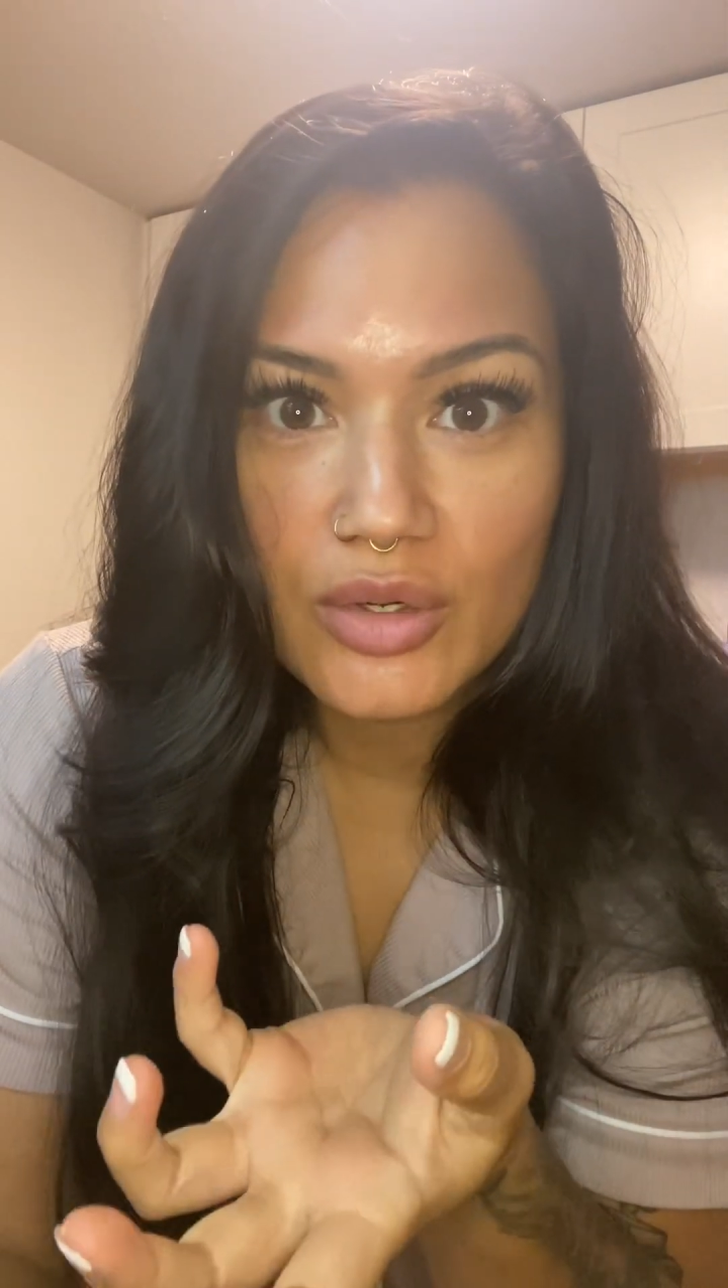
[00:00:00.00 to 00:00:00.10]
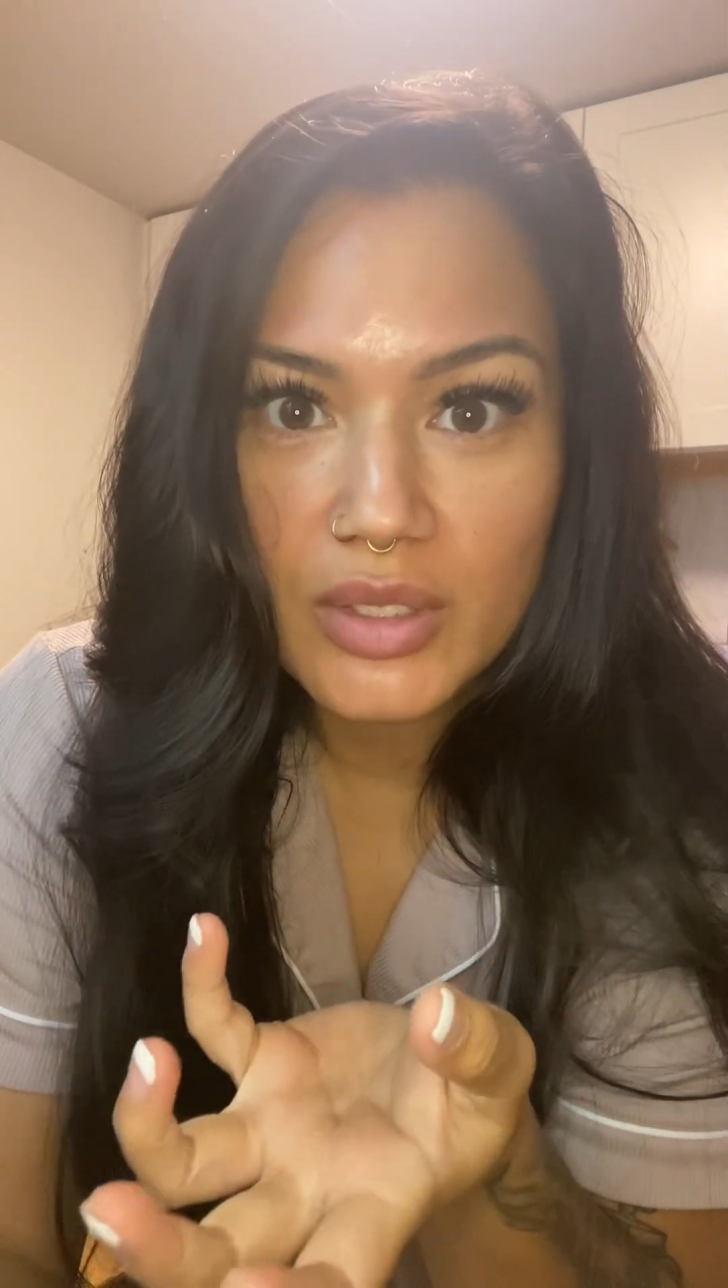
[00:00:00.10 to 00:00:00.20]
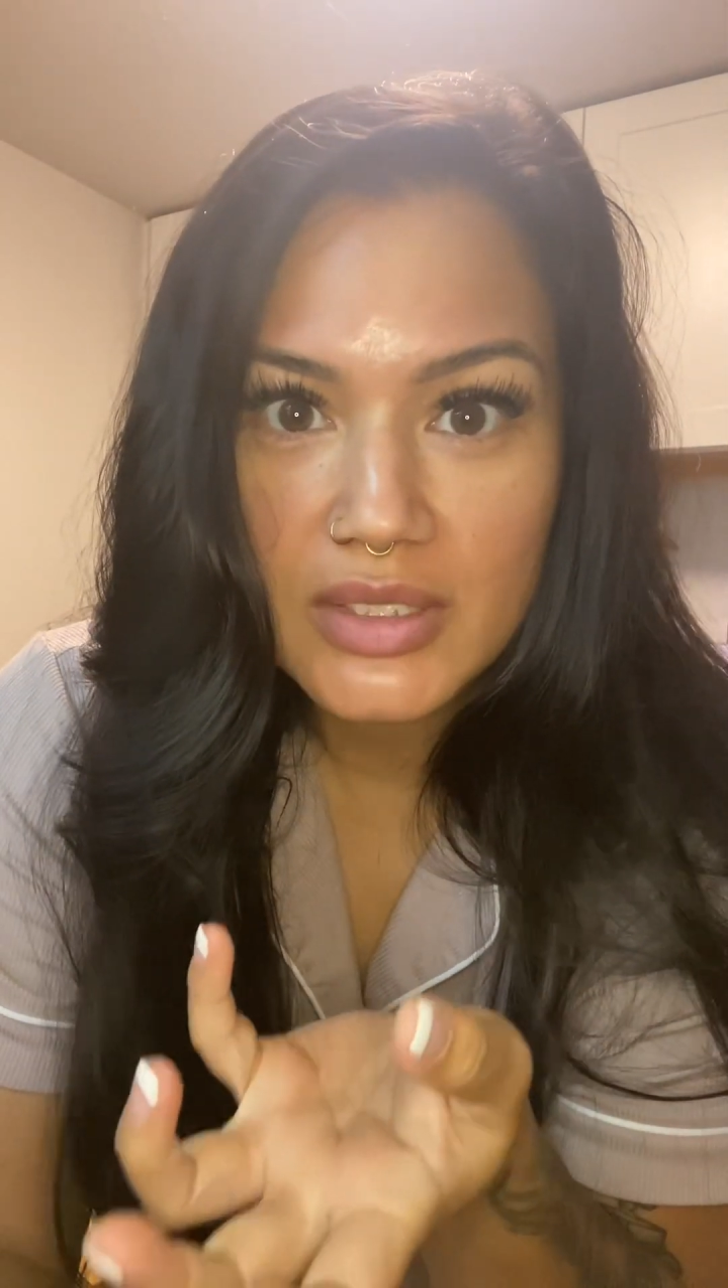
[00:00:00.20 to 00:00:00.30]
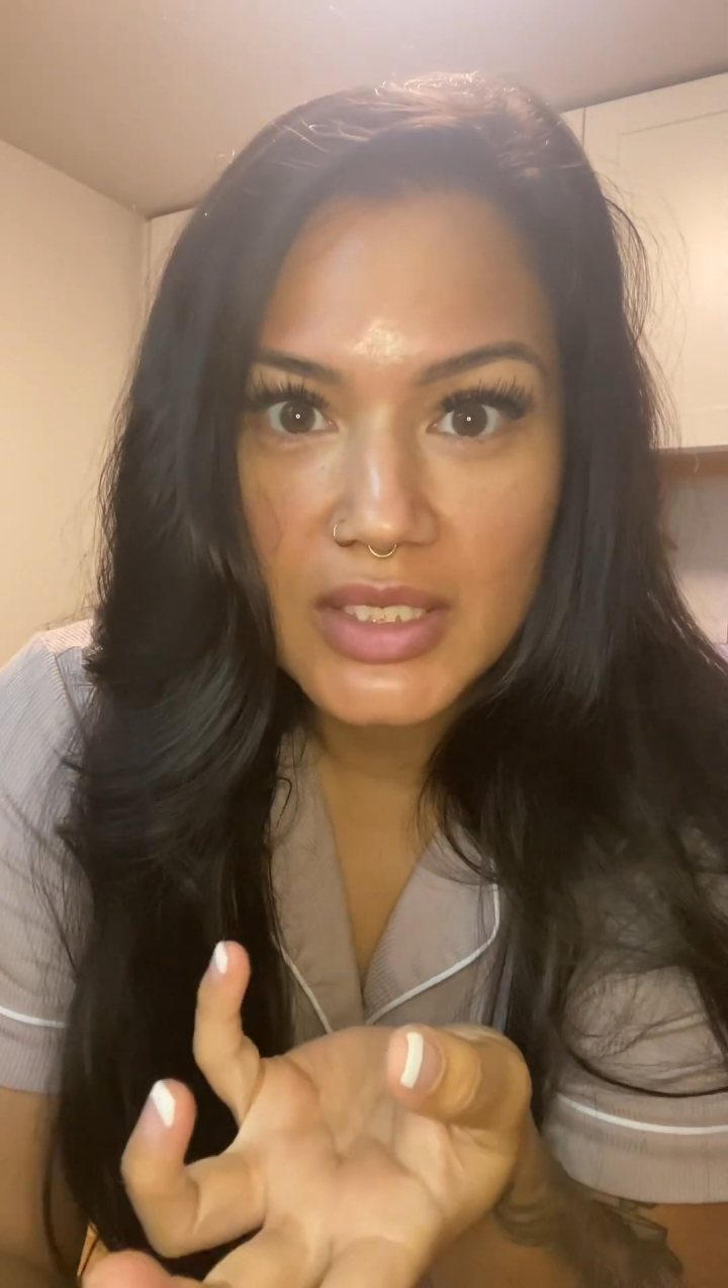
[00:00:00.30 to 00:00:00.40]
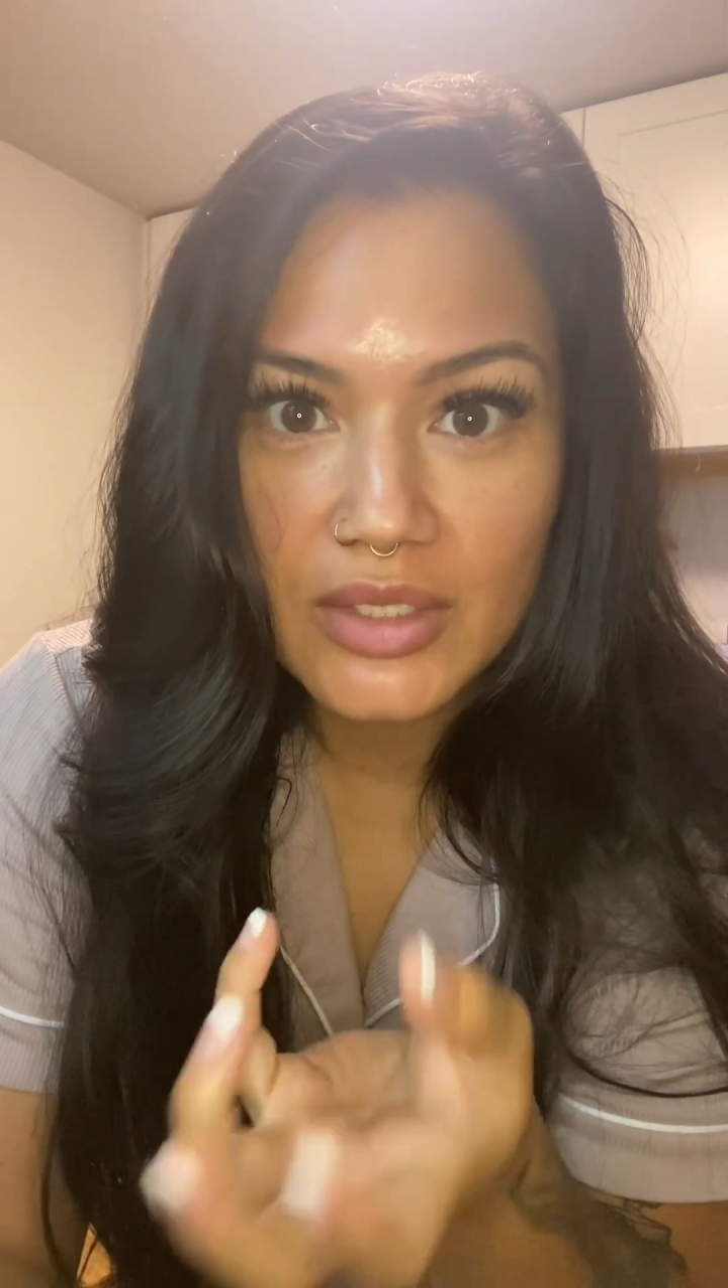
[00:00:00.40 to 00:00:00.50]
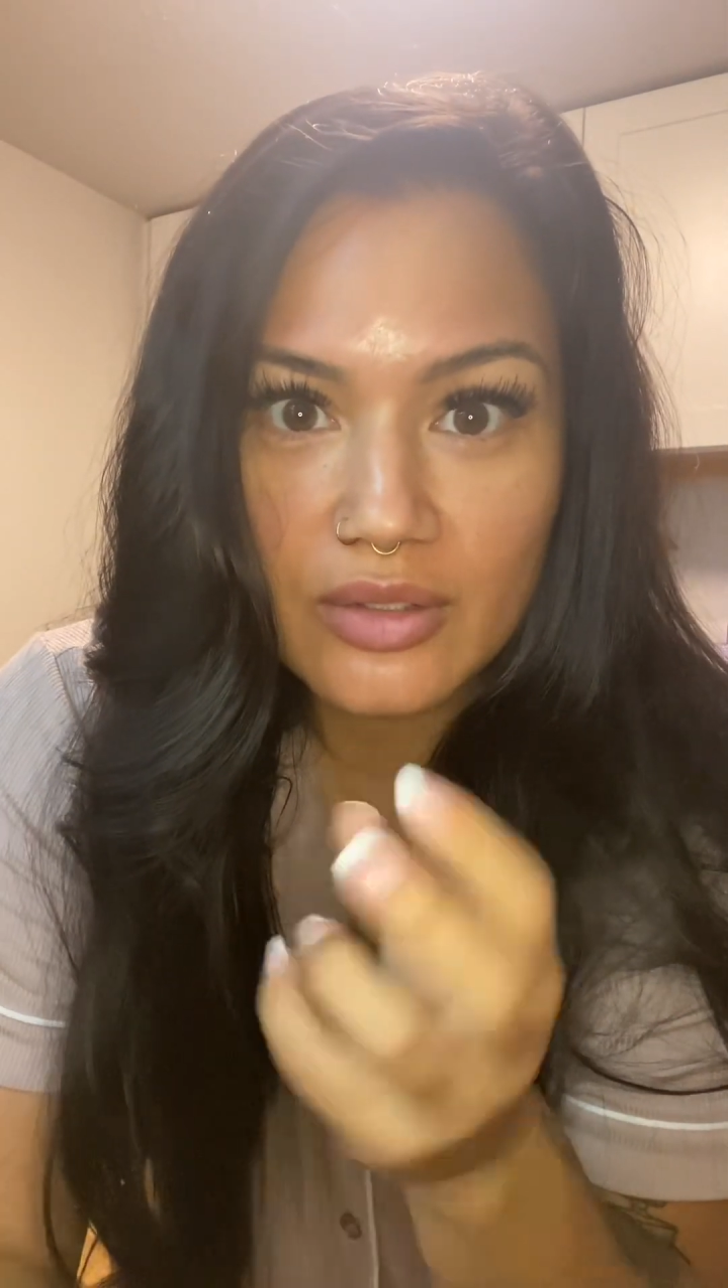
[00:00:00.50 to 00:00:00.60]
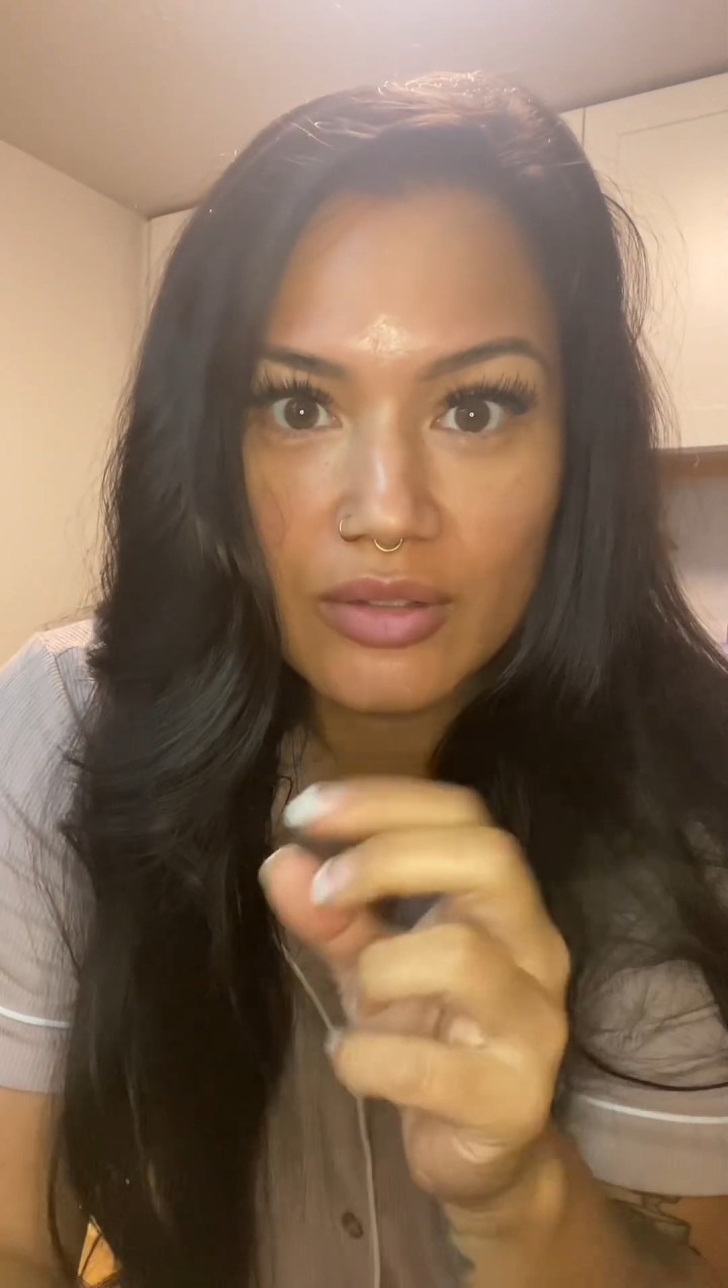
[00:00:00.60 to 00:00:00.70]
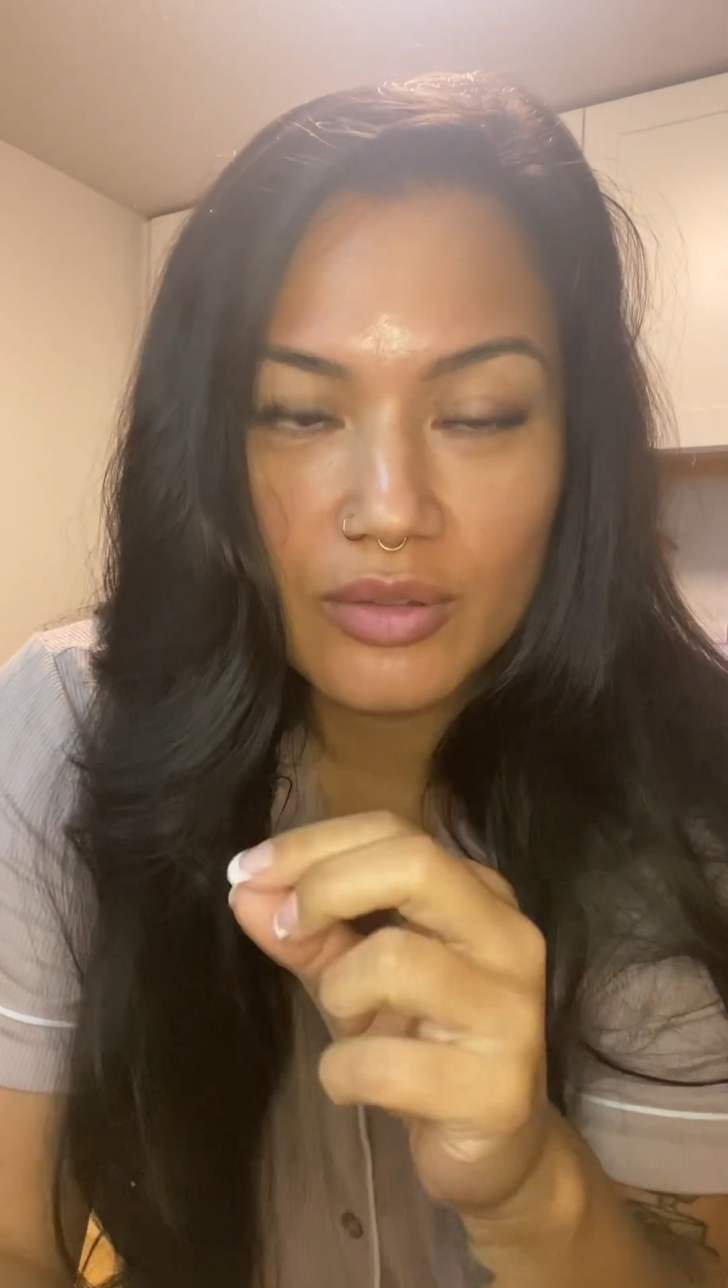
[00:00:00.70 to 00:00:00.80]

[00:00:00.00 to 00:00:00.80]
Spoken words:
container